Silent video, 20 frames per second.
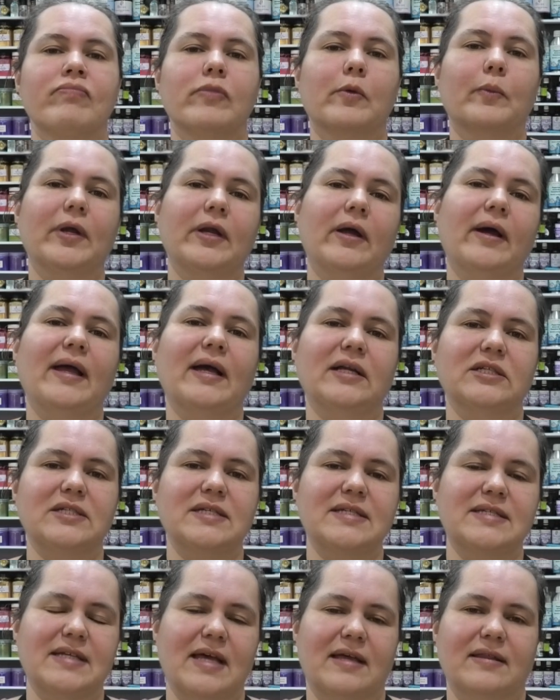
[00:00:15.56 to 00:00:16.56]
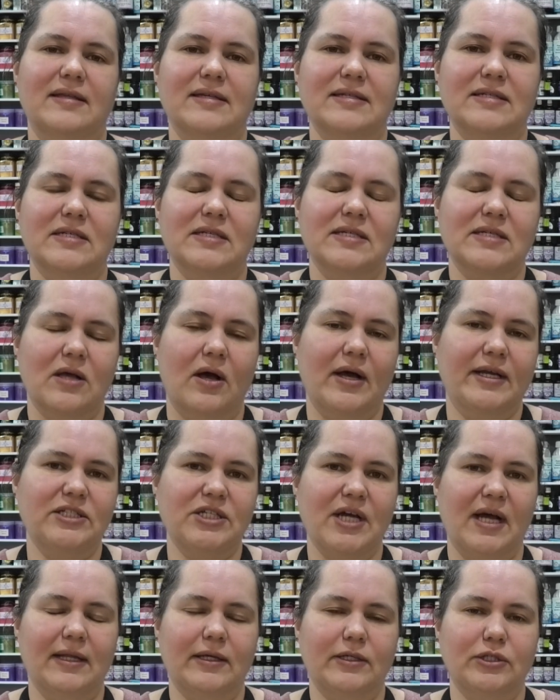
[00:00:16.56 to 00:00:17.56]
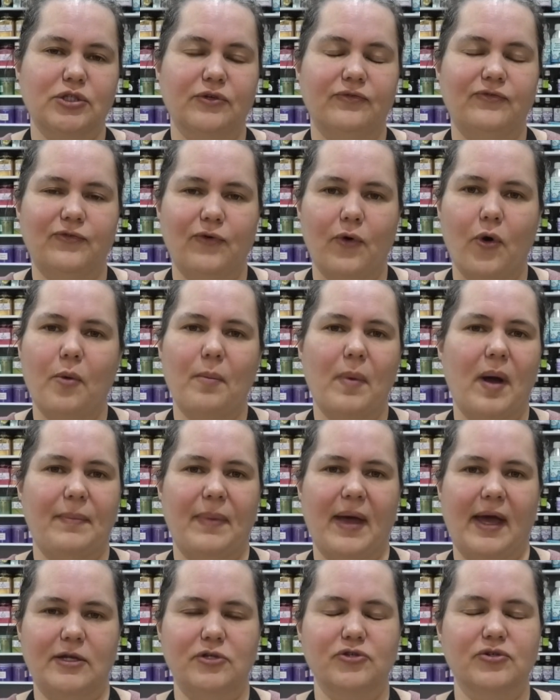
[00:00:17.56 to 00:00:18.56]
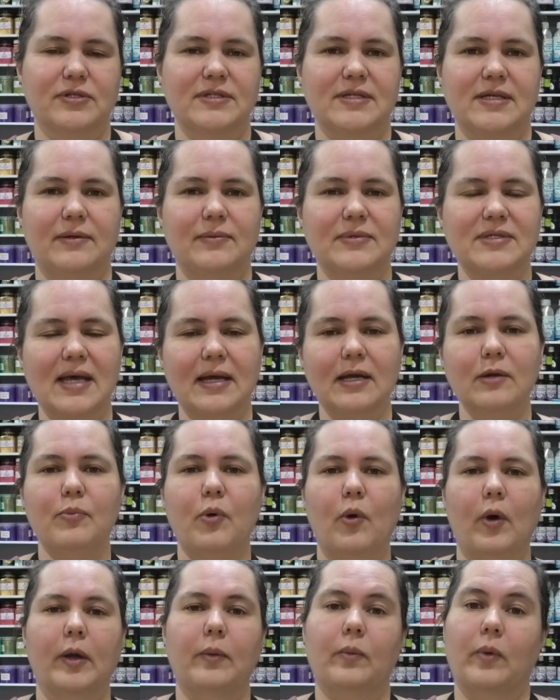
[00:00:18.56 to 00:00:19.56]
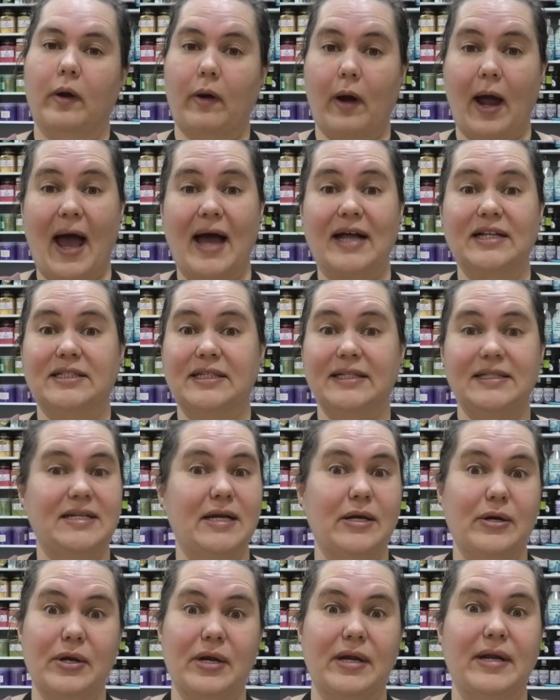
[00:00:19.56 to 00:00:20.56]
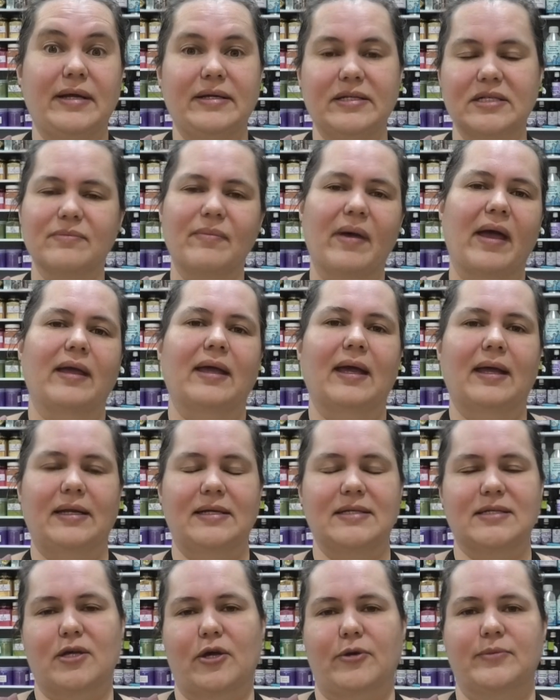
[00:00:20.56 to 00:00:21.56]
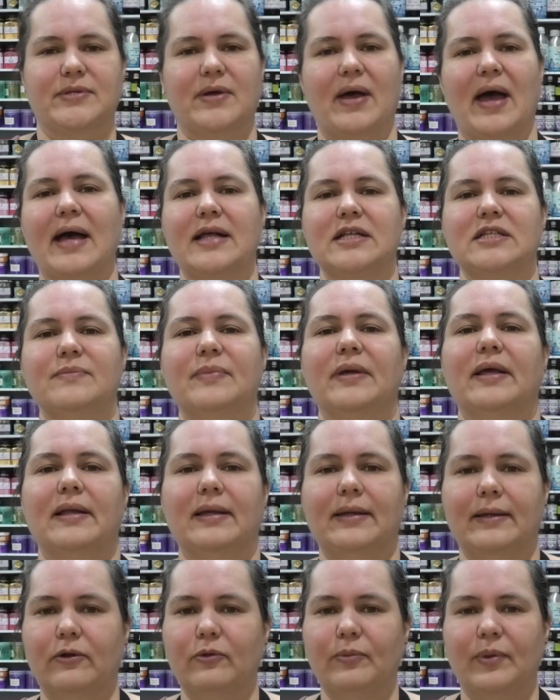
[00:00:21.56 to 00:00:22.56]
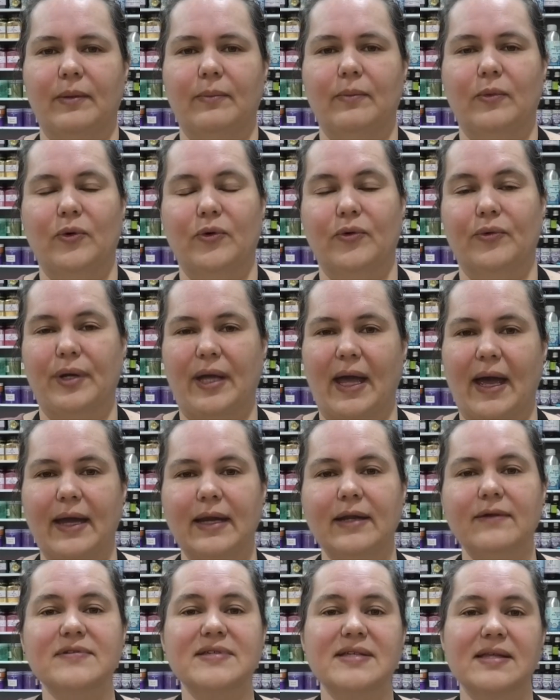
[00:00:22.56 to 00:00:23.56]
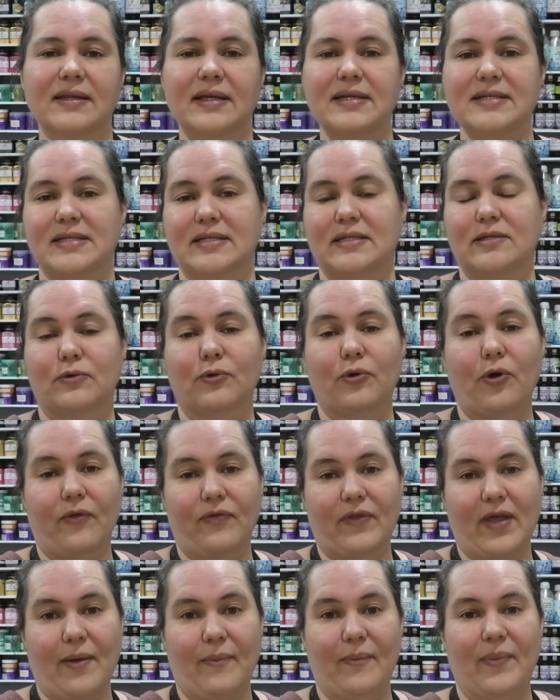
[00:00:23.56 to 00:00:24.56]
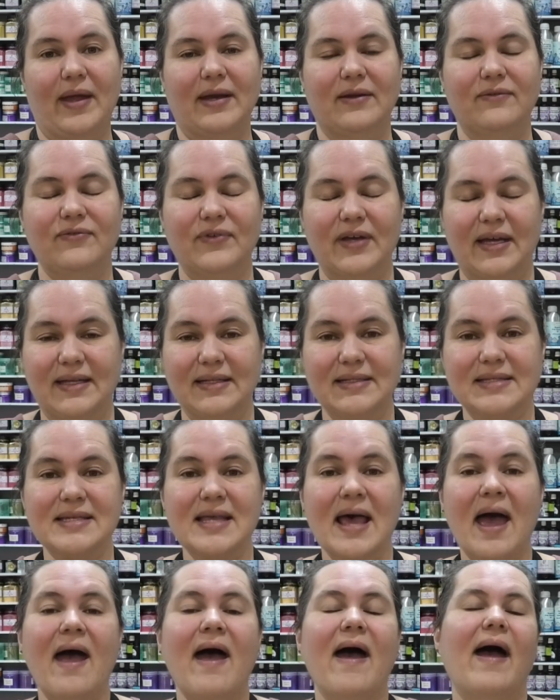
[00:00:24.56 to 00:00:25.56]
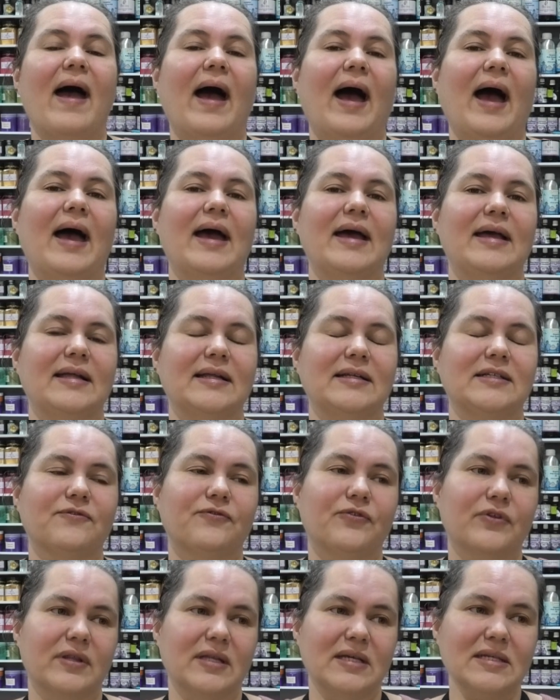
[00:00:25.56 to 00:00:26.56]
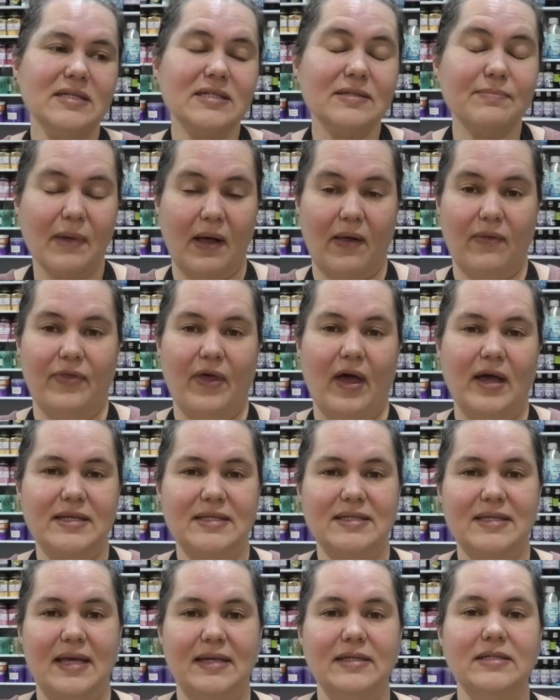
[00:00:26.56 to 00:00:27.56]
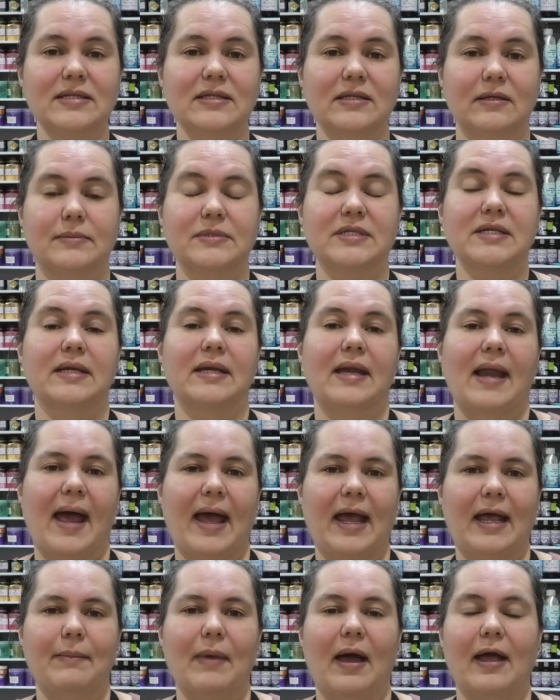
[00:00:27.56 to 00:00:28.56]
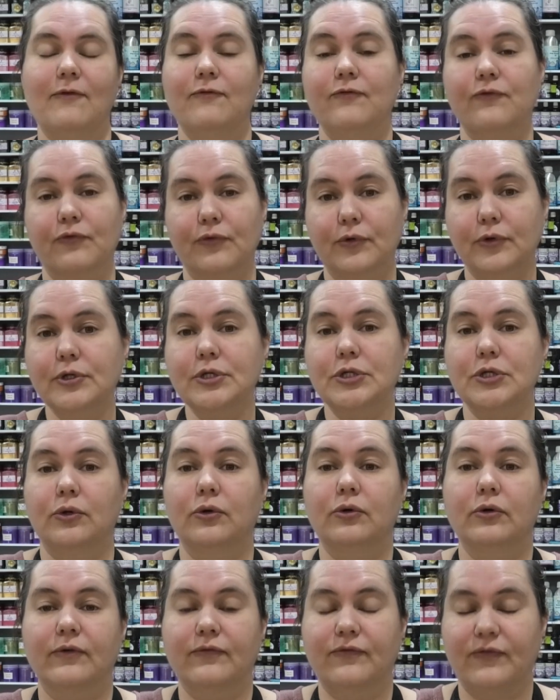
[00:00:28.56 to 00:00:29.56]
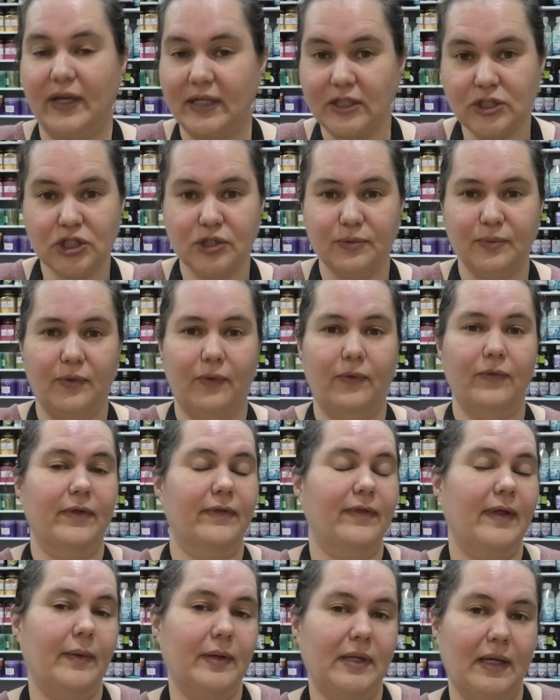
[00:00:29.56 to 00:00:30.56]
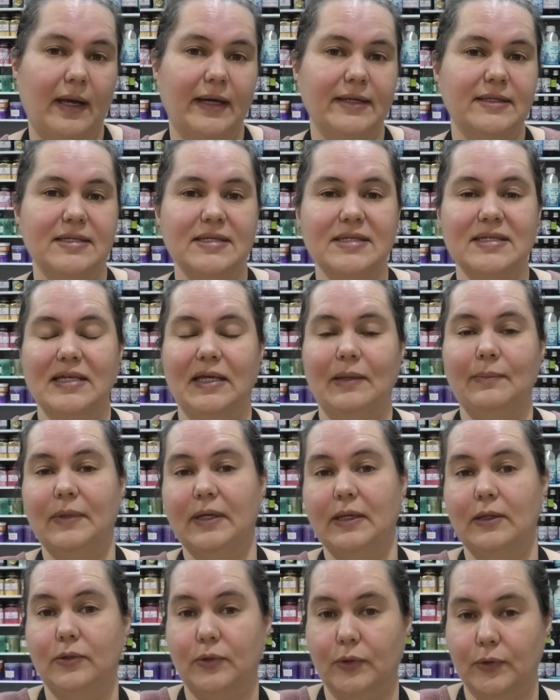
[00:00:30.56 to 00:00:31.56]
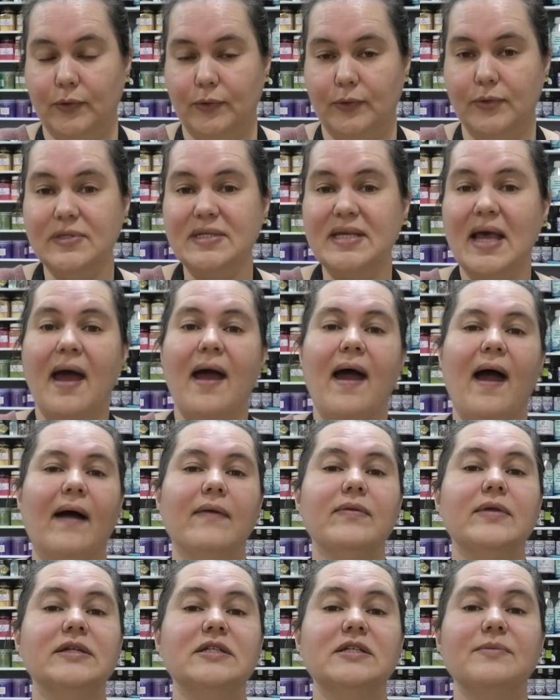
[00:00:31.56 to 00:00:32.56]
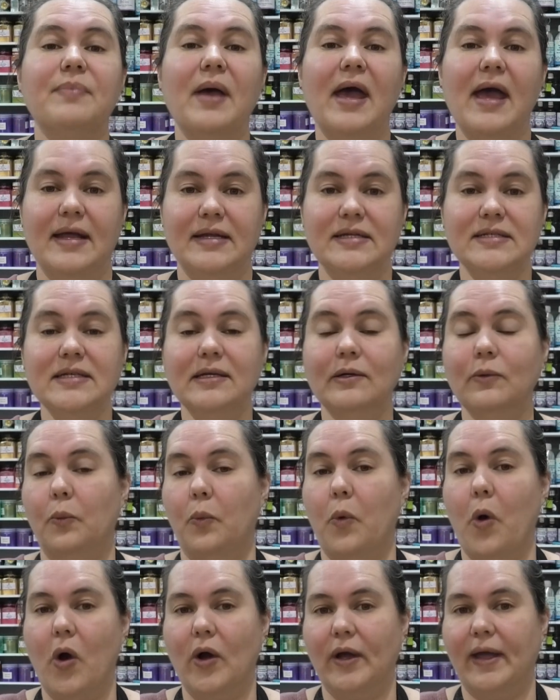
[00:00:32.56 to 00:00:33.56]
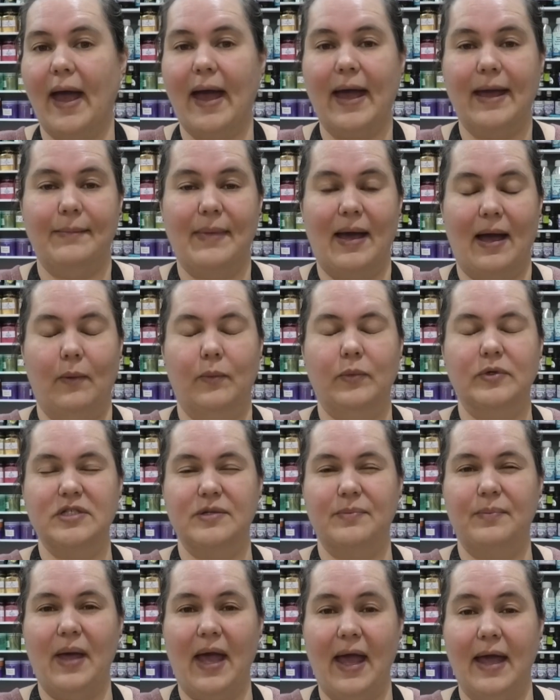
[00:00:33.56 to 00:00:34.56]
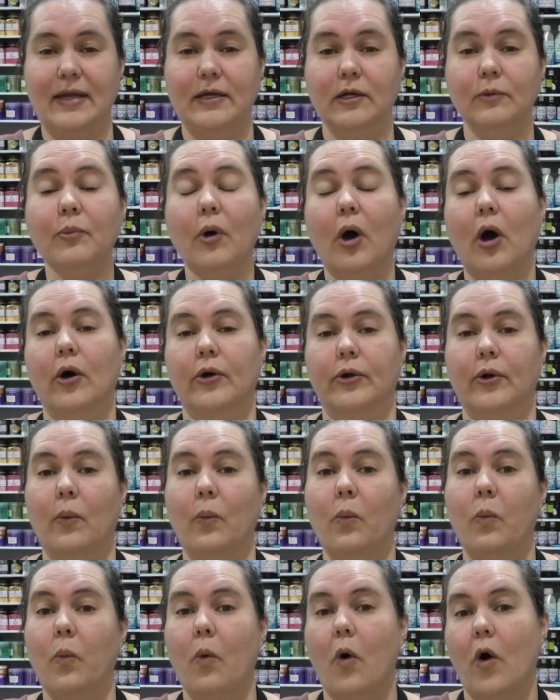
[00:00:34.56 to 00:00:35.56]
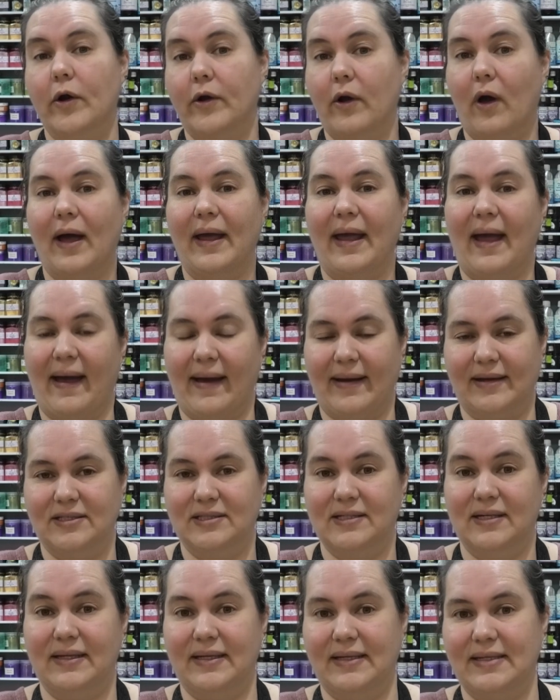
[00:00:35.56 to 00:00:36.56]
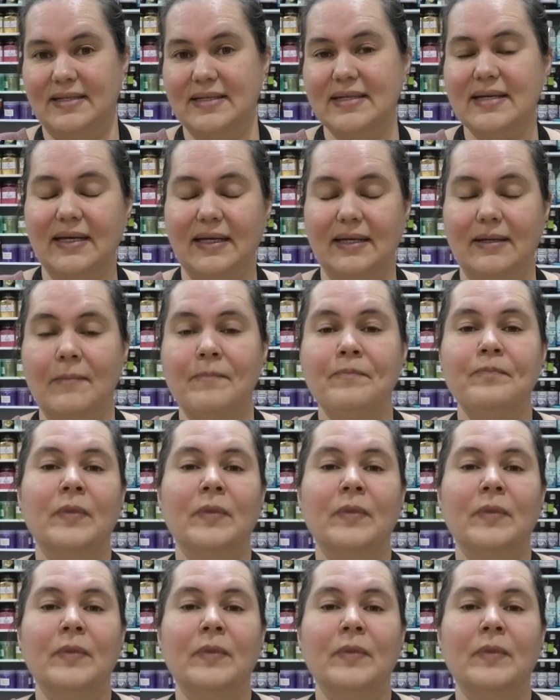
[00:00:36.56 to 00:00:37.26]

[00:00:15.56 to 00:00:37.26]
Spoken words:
When I actually set this design challenge for my patrons, it was at a point where I actually didn't need to make any soaps. I had to be a little bit more creative so that they still got their benefits. And for this month, I said to them to name a fruit or a vegetable that they would like to see me use. And then depending what came out would depend upon what I actually did.